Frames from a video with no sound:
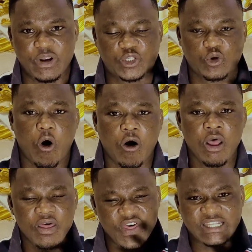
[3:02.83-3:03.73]
we saw
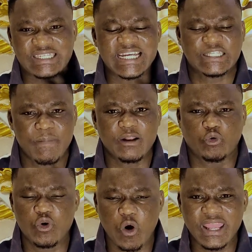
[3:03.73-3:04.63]
that this man
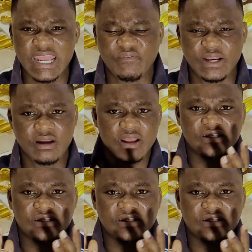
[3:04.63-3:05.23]
could not even